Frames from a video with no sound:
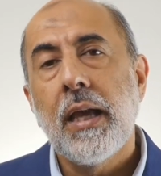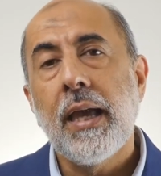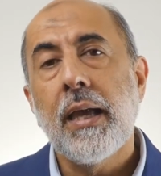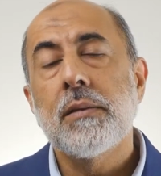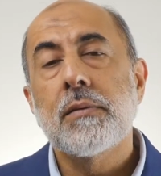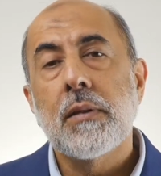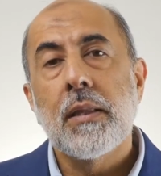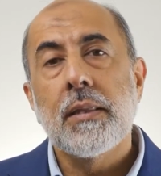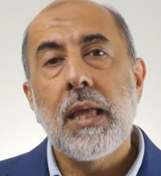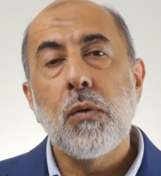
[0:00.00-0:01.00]
And
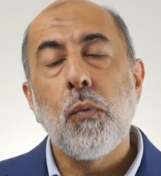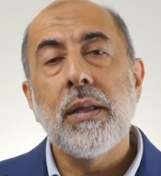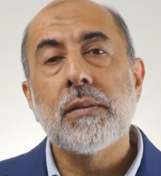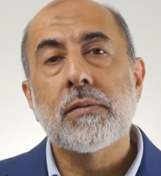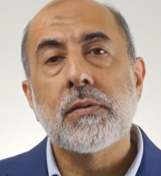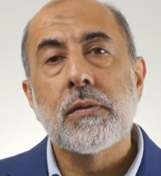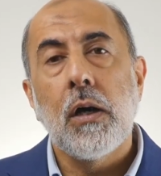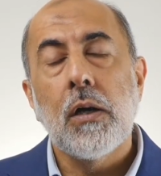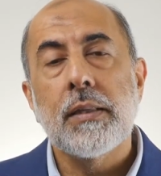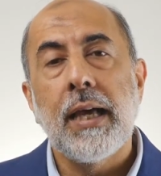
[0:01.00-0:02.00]
they went
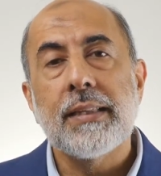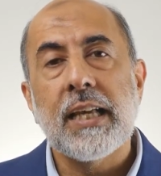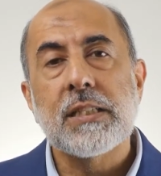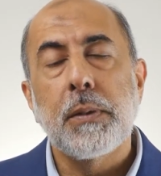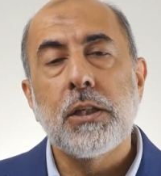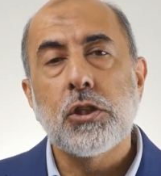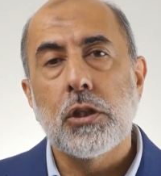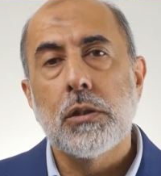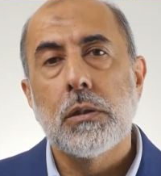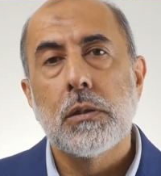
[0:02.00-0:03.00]
on that expedition.
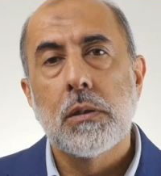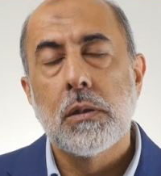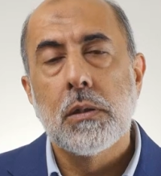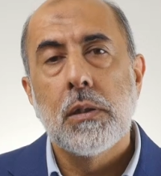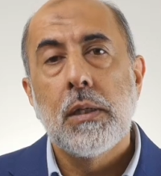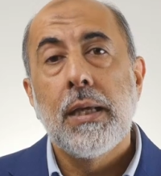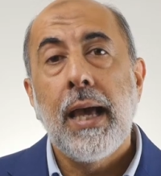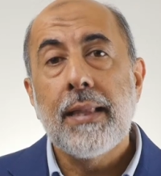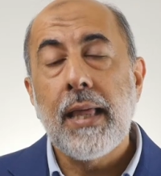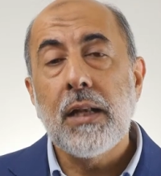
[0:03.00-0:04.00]

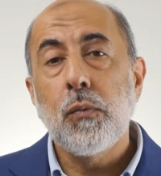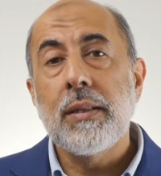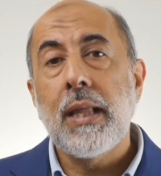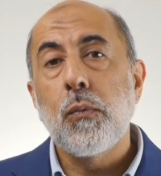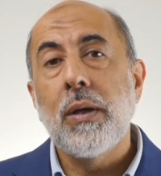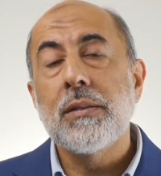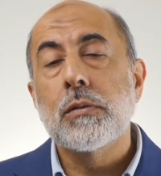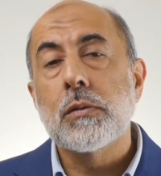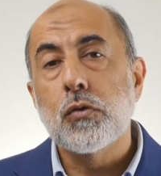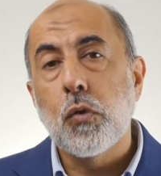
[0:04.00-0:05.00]
And then when they
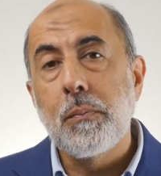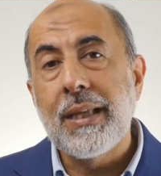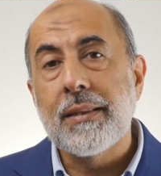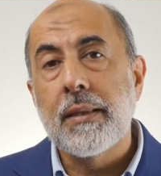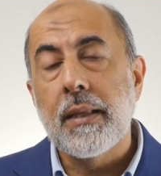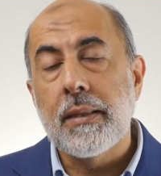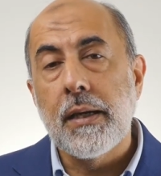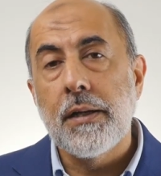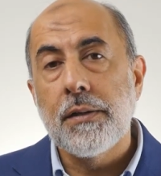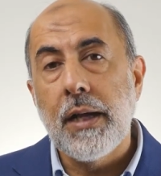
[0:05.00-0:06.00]
went to meet
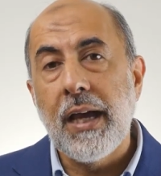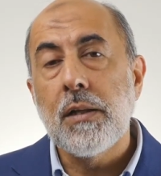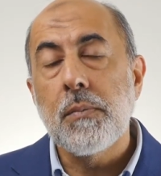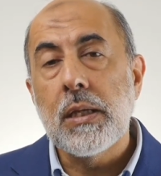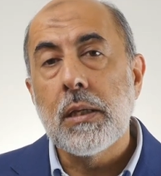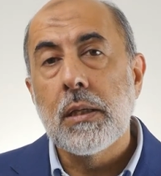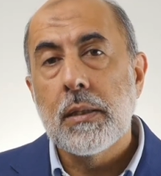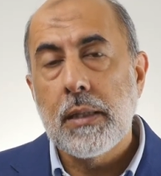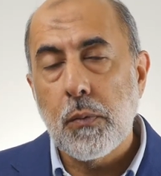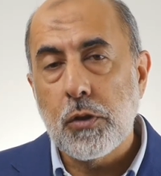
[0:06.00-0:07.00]
their enemy,
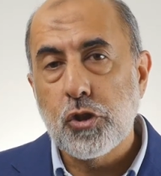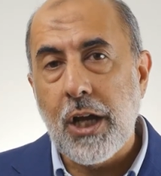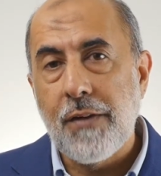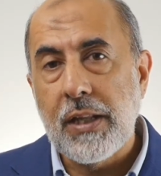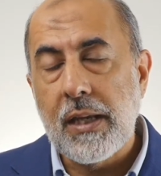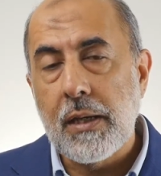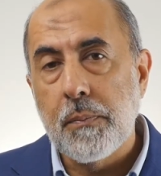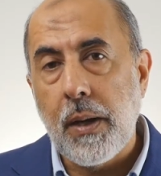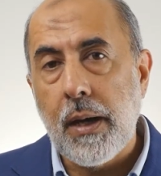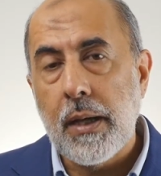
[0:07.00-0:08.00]
they were traveling
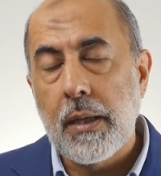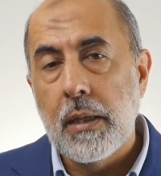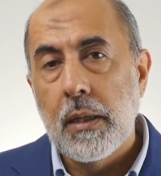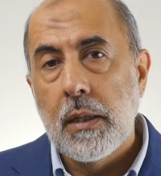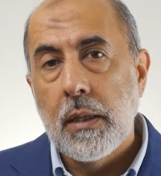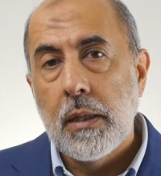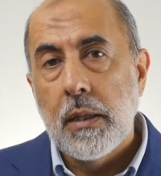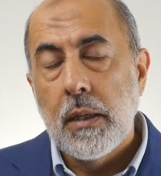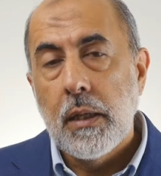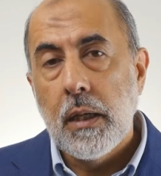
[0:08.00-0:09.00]
by
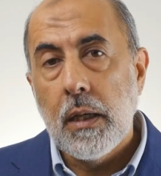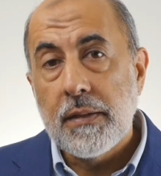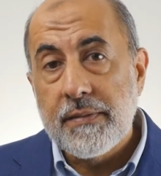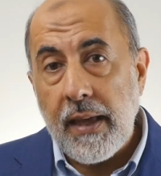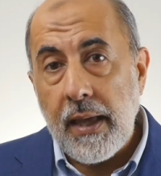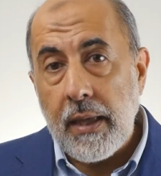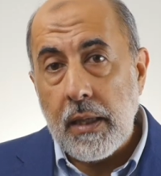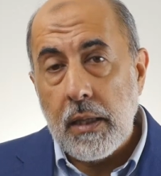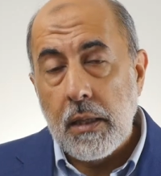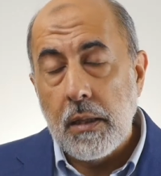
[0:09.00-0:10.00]
day,
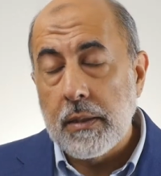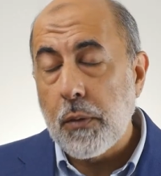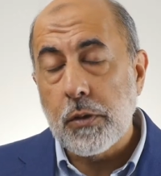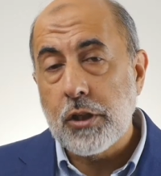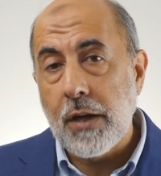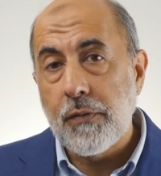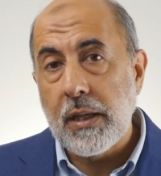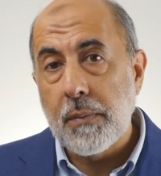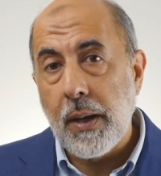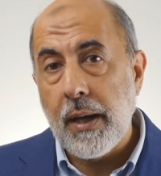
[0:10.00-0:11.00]
they were
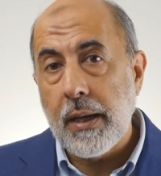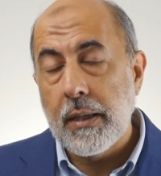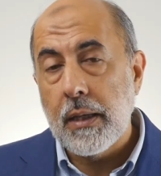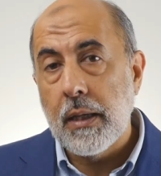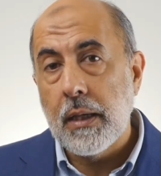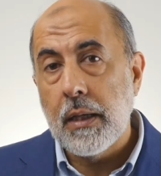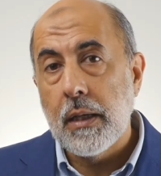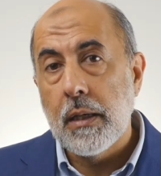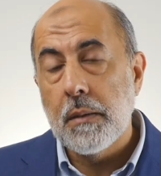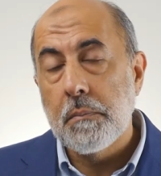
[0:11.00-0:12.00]
traveling by
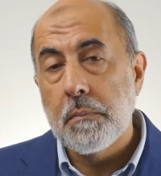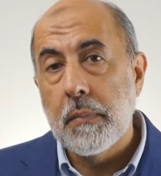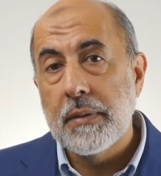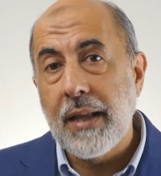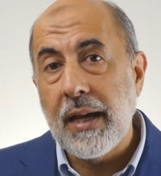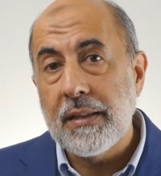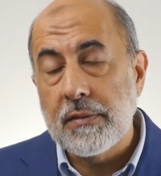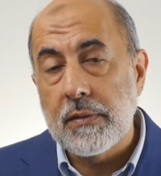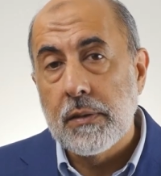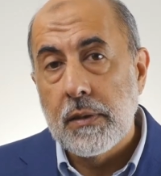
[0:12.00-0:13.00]
night,